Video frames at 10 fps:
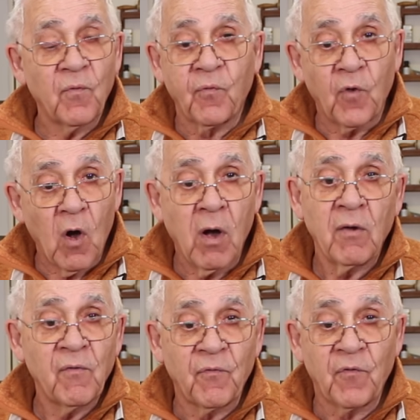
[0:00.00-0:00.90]

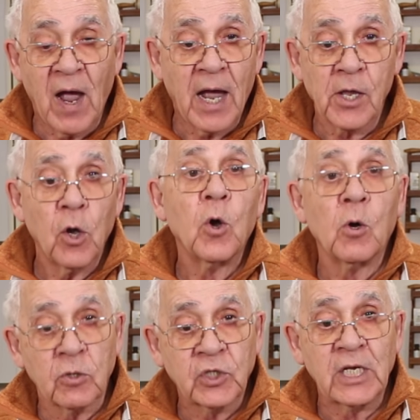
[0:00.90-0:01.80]
4, 5,
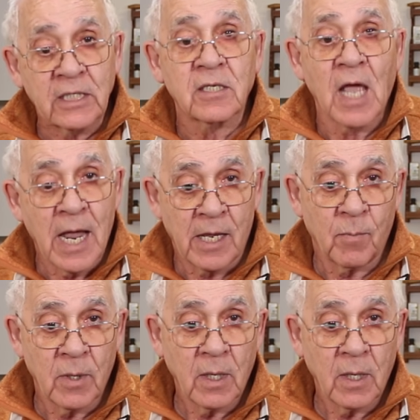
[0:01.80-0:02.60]
or 6 times.